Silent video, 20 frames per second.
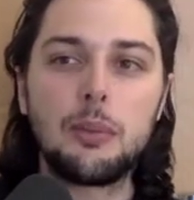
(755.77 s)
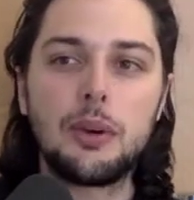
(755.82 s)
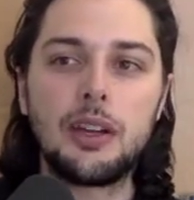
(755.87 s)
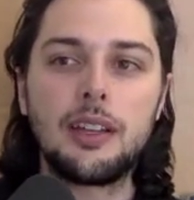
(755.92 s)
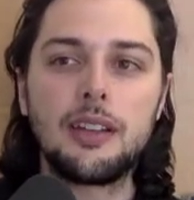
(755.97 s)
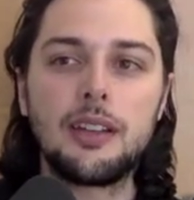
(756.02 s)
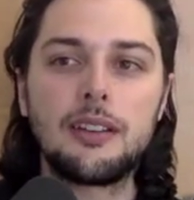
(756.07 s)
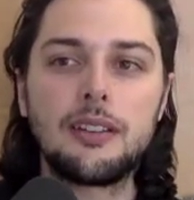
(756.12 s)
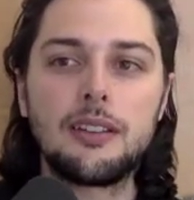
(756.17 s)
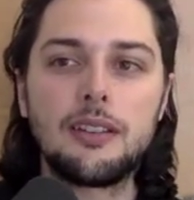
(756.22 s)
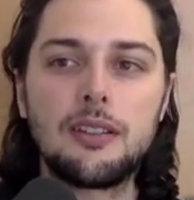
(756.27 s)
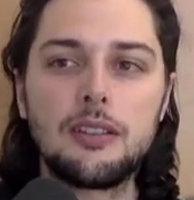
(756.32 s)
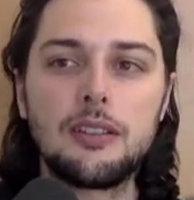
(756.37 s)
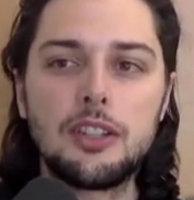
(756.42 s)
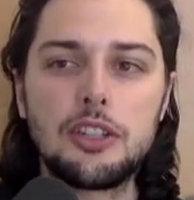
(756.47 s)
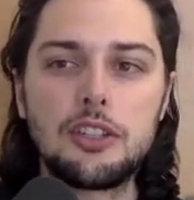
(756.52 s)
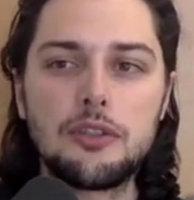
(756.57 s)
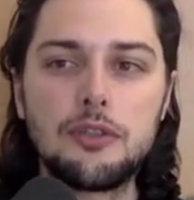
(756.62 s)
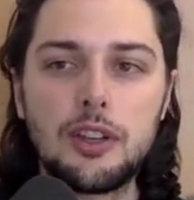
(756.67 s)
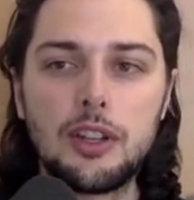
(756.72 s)
But
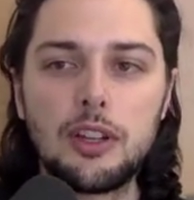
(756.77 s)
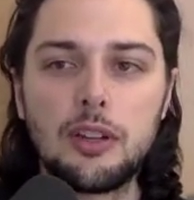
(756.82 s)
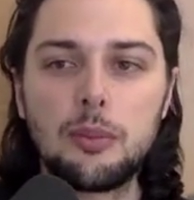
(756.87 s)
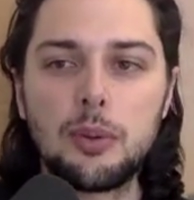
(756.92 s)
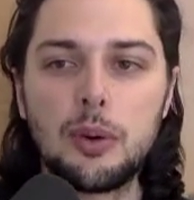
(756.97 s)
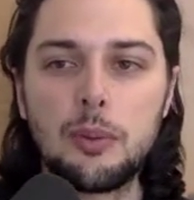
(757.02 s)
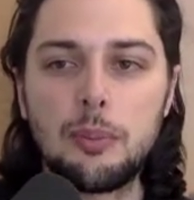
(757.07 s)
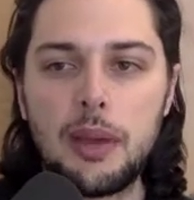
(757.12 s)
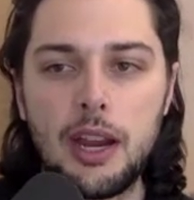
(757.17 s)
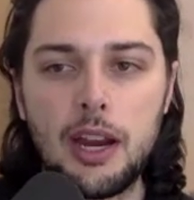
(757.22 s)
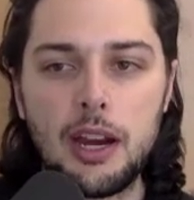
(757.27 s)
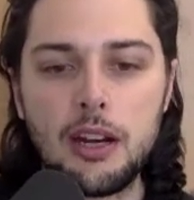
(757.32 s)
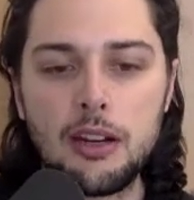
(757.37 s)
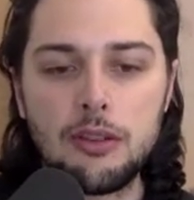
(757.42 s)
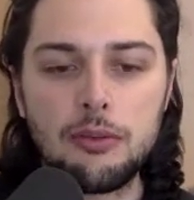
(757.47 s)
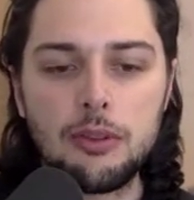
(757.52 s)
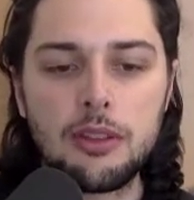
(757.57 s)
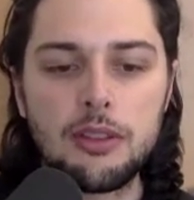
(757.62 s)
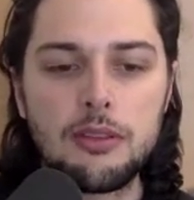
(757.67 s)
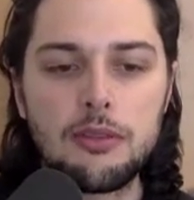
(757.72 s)
did you feel
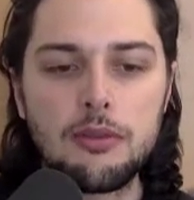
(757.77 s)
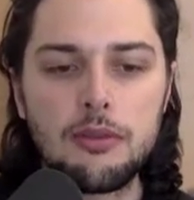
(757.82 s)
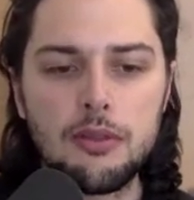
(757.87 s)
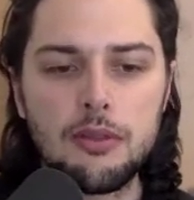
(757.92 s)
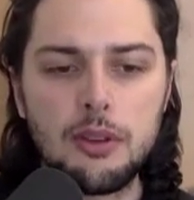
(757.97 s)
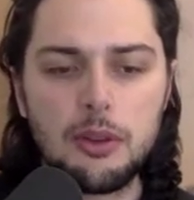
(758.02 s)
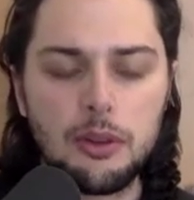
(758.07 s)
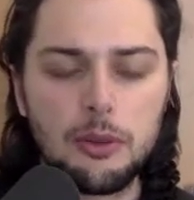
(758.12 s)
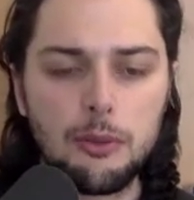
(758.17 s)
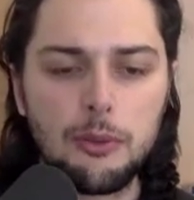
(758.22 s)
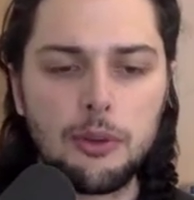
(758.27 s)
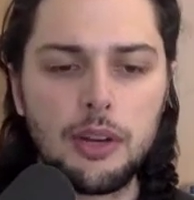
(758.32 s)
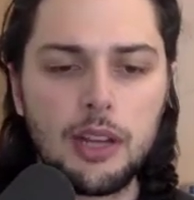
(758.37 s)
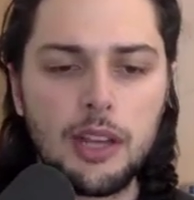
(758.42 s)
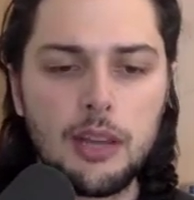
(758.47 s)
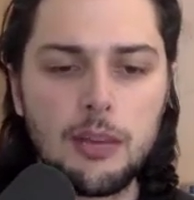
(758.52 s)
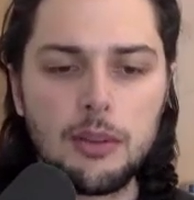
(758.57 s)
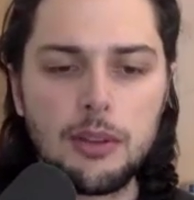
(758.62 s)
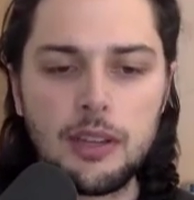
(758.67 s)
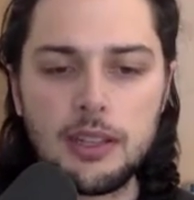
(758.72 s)
prepared with when it
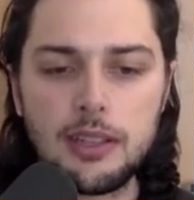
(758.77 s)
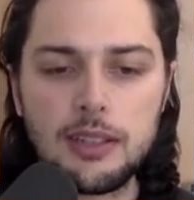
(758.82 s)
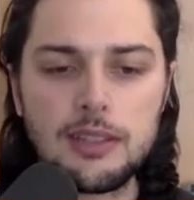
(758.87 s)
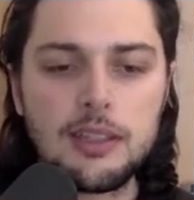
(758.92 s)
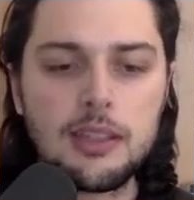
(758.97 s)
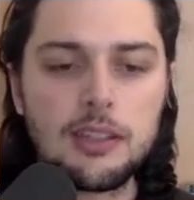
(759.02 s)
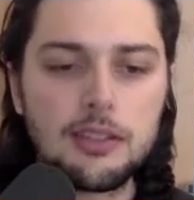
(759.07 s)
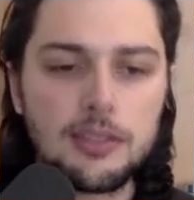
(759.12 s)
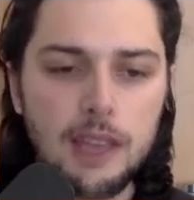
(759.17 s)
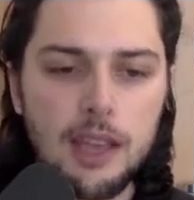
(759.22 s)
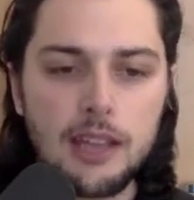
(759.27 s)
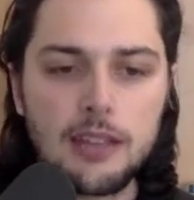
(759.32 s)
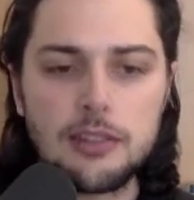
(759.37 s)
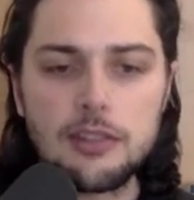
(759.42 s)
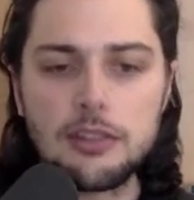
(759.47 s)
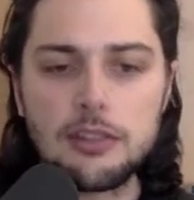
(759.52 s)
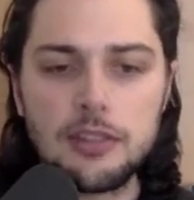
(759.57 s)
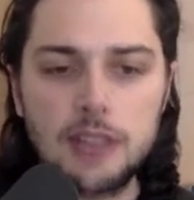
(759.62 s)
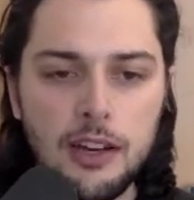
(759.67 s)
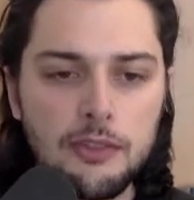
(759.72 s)
came to like skill
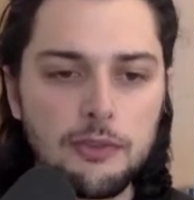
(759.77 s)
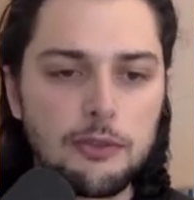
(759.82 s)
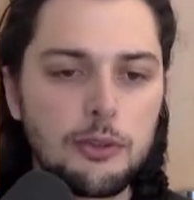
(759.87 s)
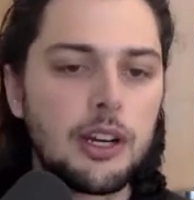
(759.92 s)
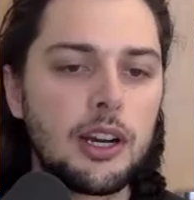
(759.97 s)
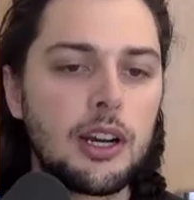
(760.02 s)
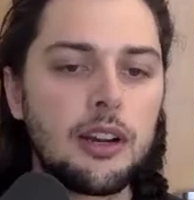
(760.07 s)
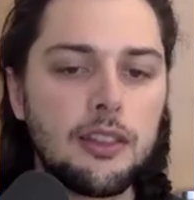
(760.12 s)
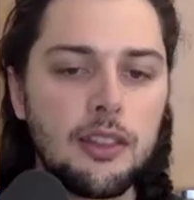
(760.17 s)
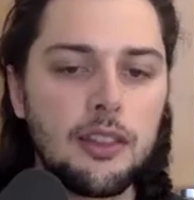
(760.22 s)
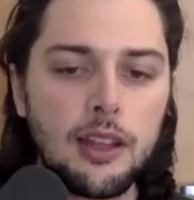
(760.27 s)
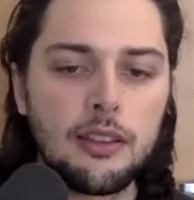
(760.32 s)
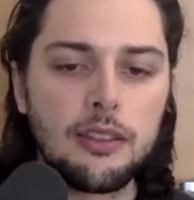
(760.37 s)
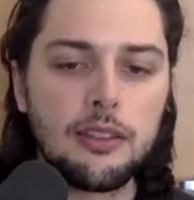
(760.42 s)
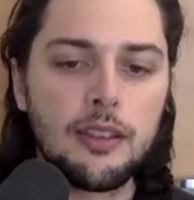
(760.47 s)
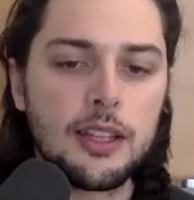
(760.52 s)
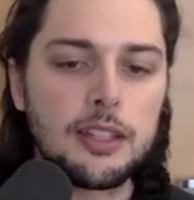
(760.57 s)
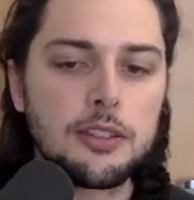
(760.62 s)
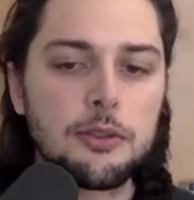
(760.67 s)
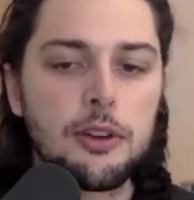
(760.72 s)
sets or software,
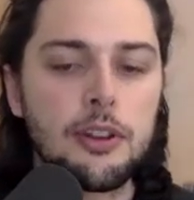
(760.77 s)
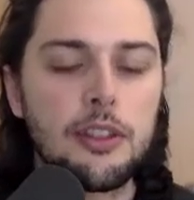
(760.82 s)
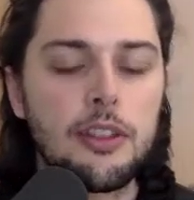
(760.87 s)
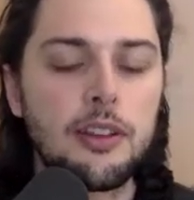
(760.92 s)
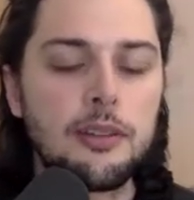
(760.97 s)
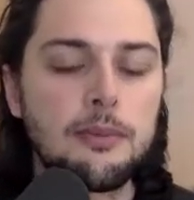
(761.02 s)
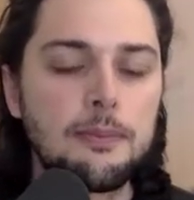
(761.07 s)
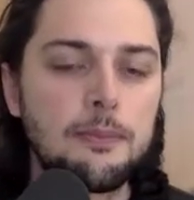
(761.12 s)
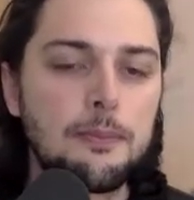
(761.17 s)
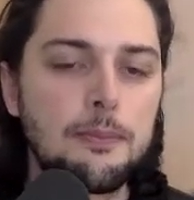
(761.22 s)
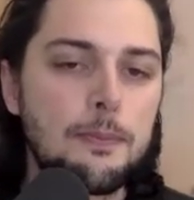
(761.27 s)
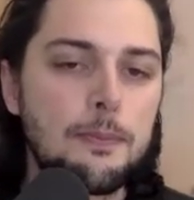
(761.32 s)
that sort of thing?